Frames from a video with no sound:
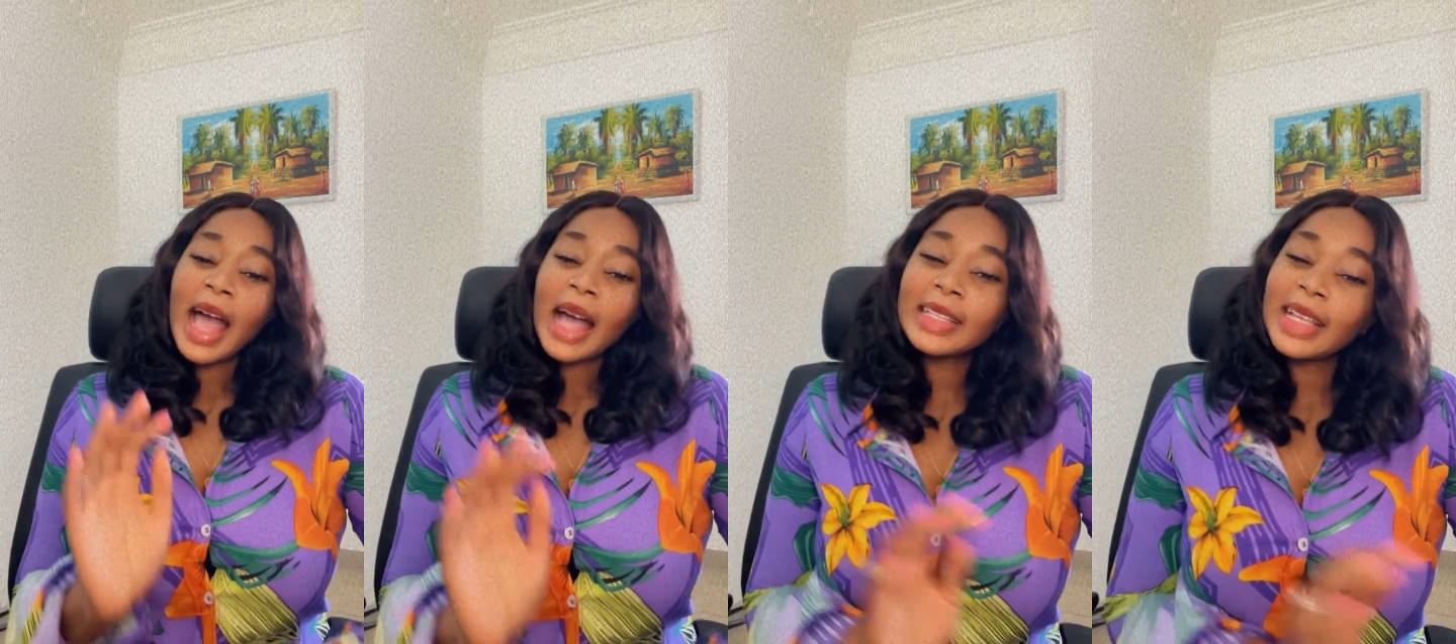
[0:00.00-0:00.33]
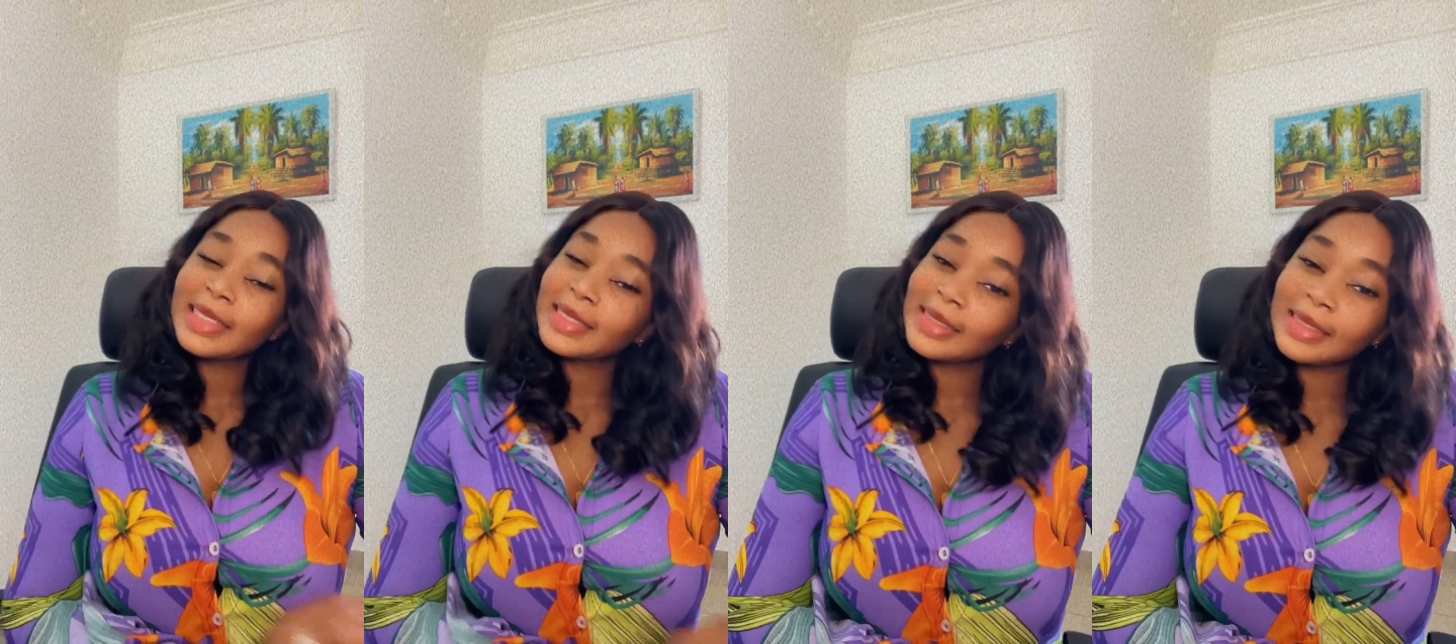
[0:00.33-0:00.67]

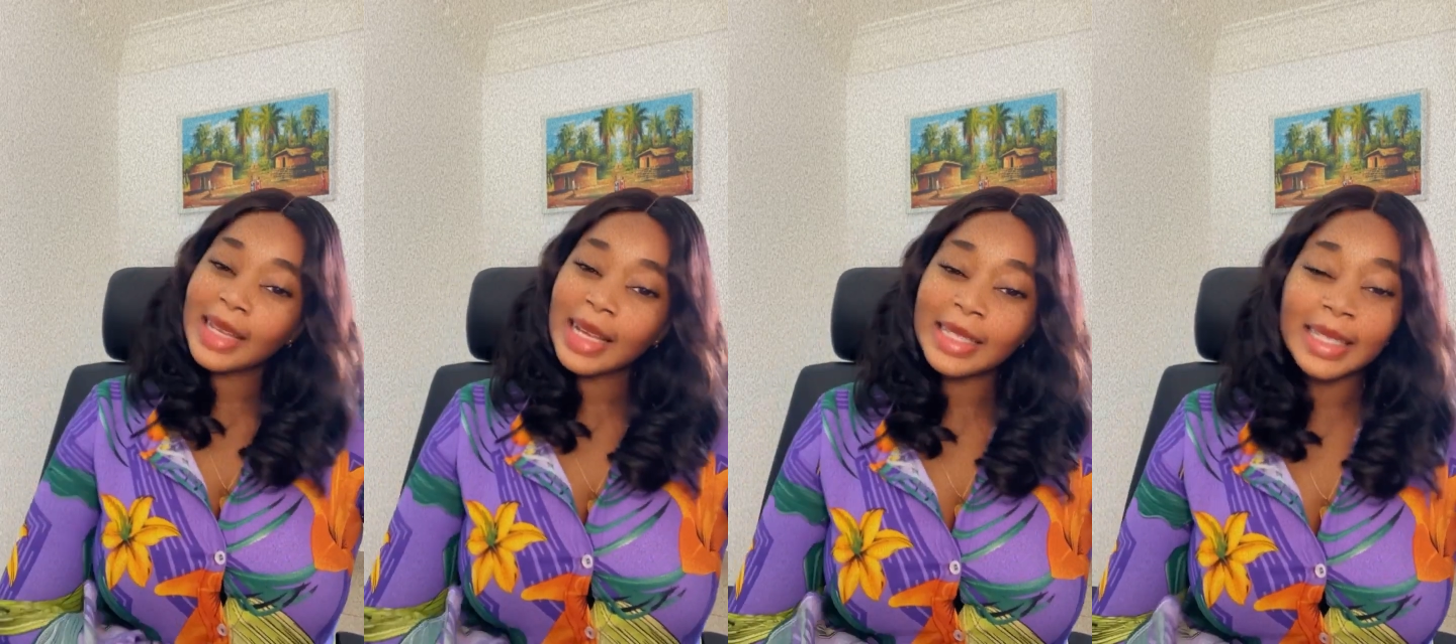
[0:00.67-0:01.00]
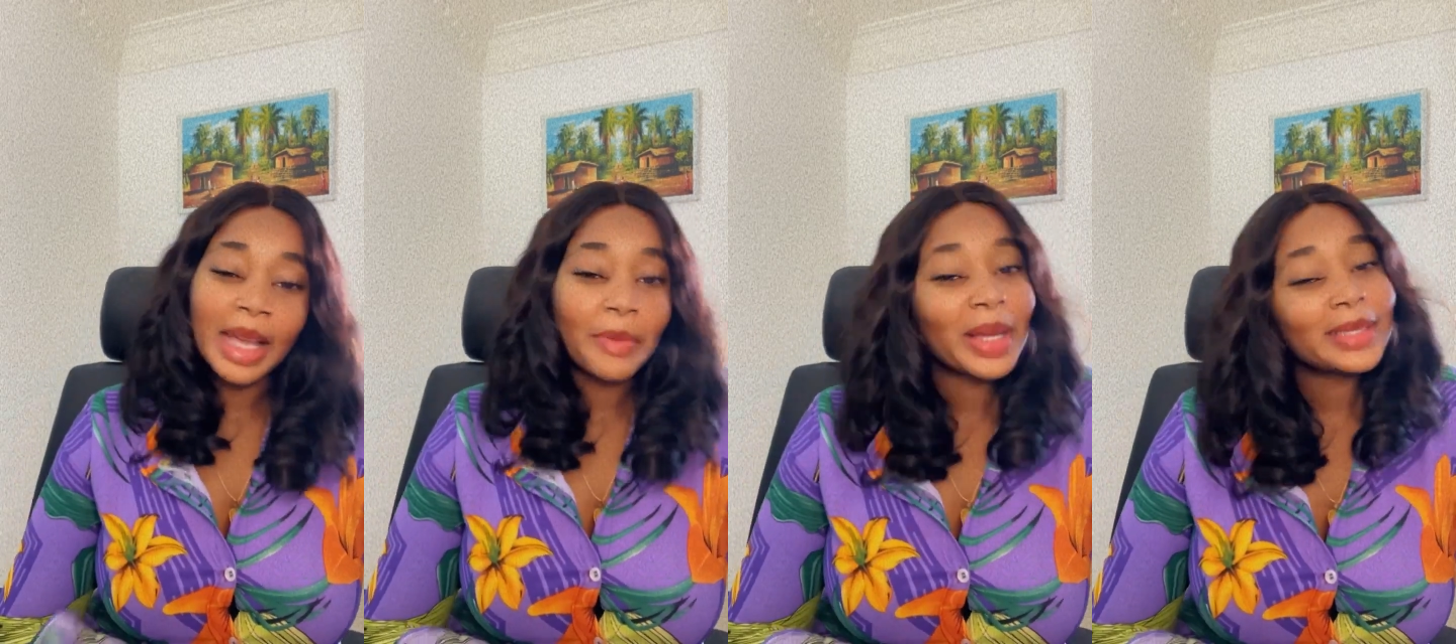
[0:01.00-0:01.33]
I sit down
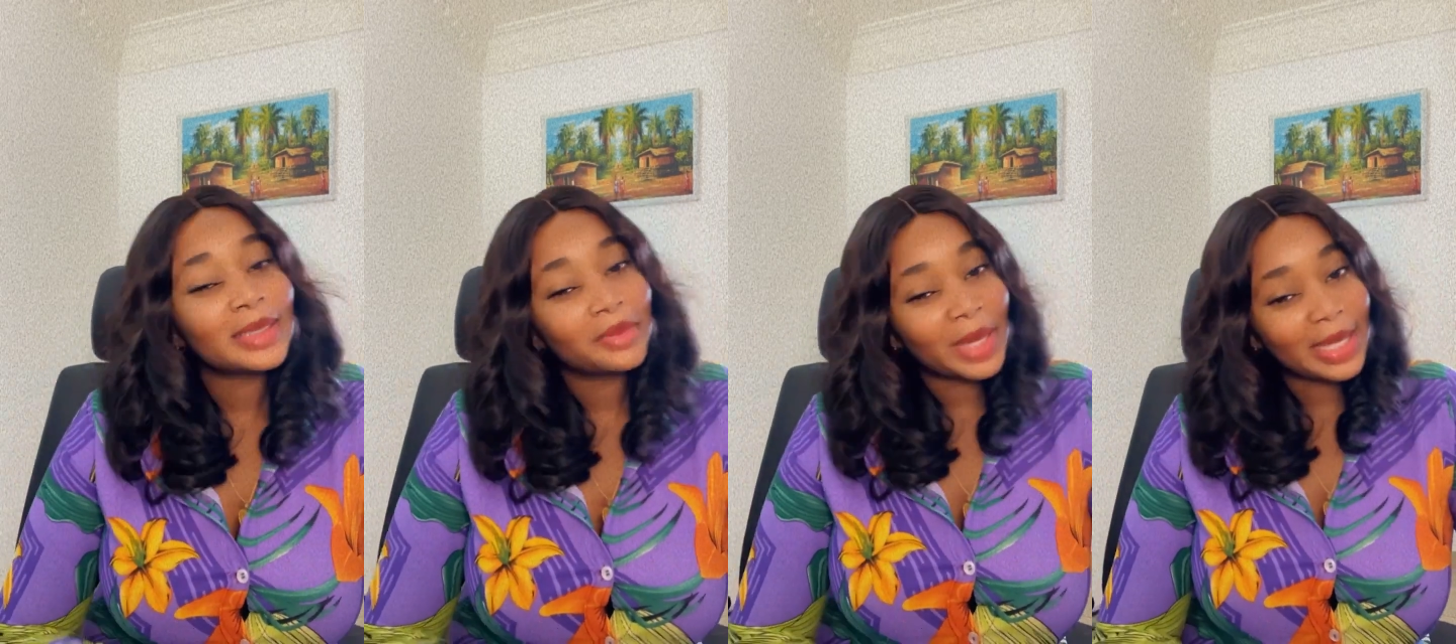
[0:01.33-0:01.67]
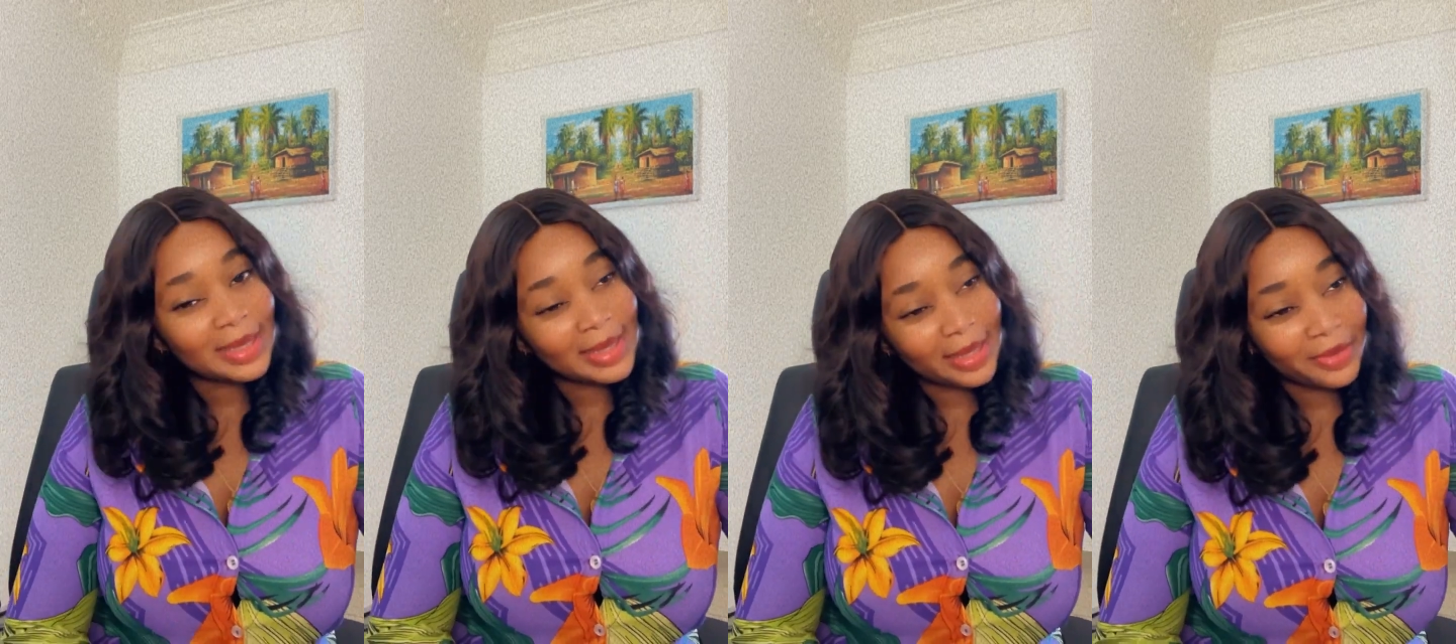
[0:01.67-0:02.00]
and I'm asking
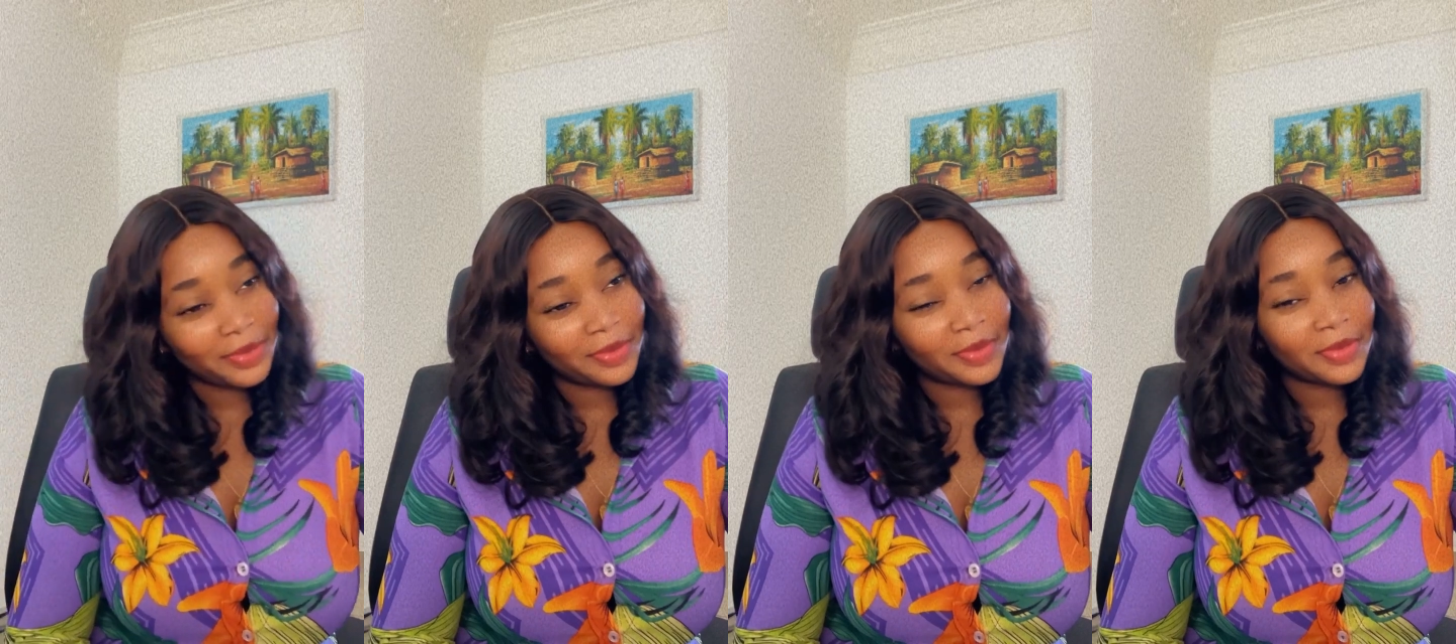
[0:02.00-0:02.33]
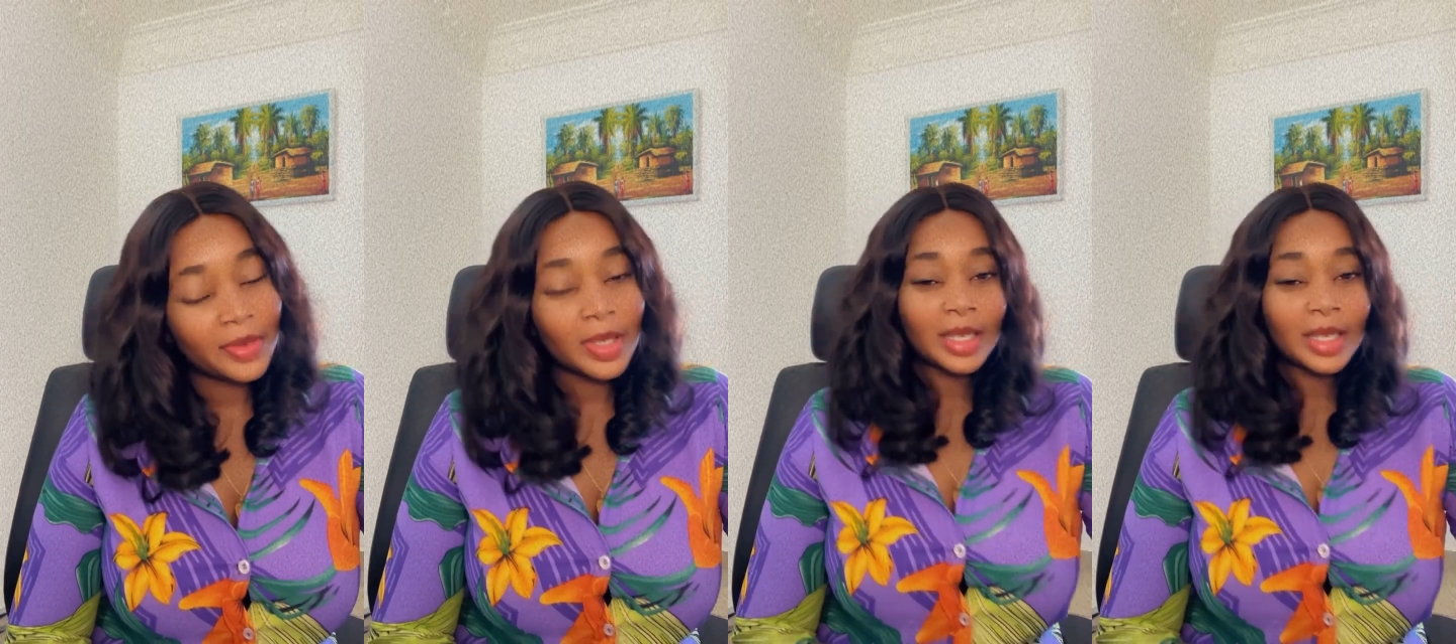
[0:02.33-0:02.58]
myself,